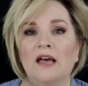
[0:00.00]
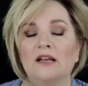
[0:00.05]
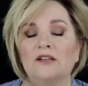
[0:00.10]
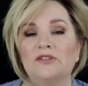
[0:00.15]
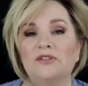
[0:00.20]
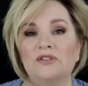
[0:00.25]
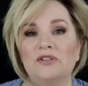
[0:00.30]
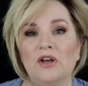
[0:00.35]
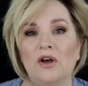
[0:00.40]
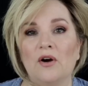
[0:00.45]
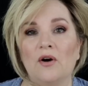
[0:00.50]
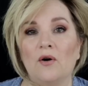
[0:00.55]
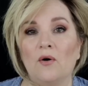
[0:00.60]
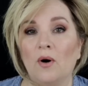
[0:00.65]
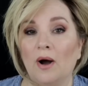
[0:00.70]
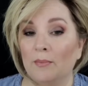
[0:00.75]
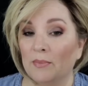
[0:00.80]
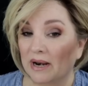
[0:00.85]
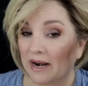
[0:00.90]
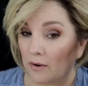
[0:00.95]

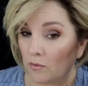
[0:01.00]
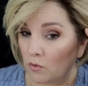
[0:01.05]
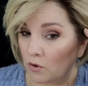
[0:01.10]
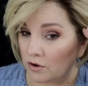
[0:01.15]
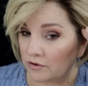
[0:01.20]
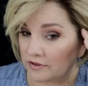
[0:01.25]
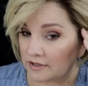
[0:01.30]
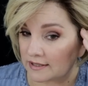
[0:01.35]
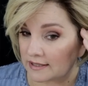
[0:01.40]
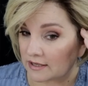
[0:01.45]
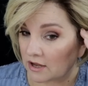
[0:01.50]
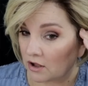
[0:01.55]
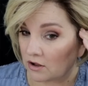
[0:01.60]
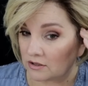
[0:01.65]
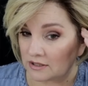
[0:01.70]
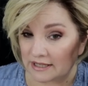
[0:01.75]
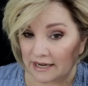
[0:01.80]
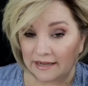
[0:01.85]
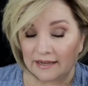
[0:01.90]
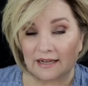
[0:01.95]
So, but I wore this
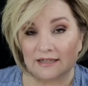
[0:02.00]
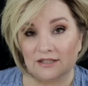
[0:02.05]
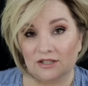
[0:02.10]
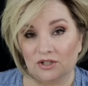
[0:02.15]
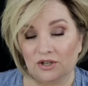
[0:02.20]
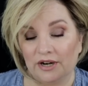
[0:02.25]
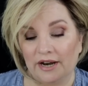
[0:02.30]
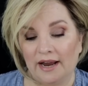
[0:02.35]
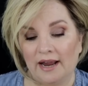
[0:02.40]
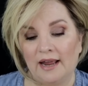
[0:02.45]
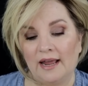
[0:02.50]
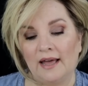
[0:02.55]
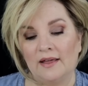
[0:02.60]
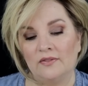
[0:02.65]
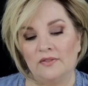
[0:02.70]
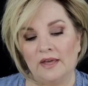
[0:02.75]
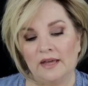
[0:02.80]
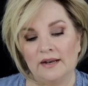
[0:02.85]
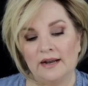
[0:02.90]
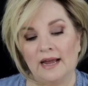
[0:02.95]
all day yesterday,
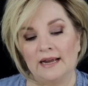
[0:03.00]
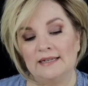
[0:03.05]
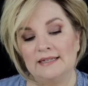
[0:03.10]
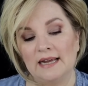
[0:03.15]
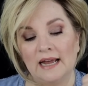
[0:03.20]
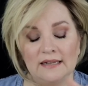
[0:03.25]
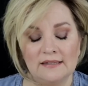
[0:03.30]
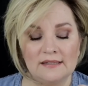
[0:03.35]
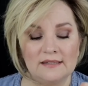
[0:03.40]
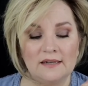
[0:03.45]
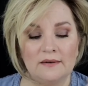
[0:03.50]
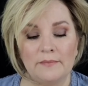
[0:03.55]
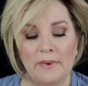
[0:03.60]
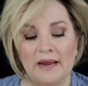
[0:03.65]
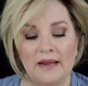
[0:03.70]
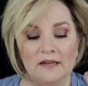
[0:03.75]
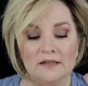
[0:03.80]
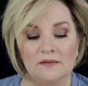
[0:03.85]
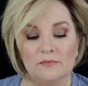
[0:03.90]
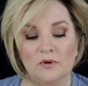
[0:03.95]
and then I texted
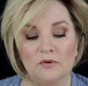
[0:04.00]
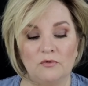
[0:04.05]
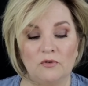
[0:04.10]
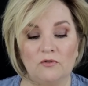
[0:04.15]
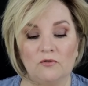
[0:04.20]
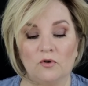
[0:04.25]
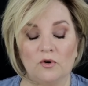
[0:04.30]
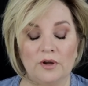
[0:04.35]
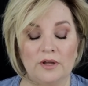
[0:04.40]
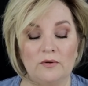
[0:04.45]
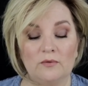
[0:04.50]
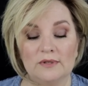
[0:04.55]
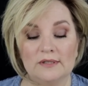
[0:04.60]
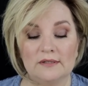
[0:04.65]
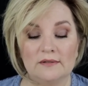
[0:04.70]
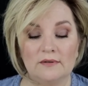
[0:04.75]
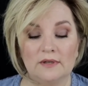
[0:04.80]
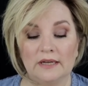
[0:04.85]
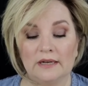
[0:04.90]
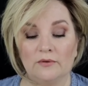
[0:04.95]
my husband before he
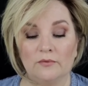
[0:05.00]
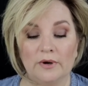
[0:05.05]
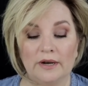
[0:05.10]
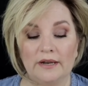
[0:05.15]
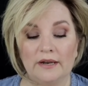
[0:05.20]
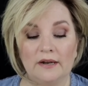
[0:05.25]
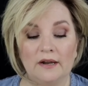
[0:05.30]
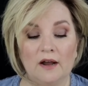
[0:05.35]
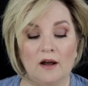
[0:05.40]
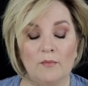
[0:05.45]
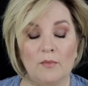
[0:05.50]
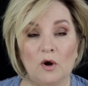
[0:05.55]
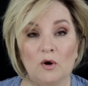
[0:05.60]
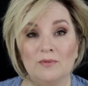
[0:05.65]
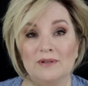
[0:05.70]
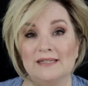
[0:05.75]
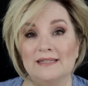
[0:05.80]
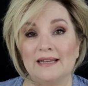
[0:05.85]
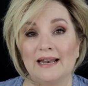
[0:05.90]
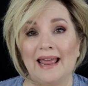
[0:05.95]
was getting ready to come
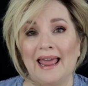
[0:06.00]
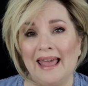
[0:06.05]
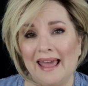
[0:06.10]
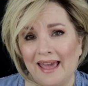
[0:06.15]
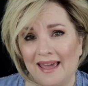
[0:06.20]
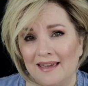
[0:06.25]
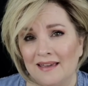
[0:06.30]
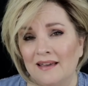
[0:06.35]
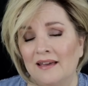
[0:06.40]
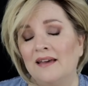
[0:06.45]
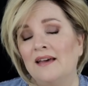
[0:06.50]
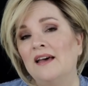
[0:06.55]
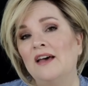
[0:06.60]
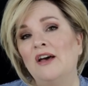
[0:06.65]
home and said, Hey,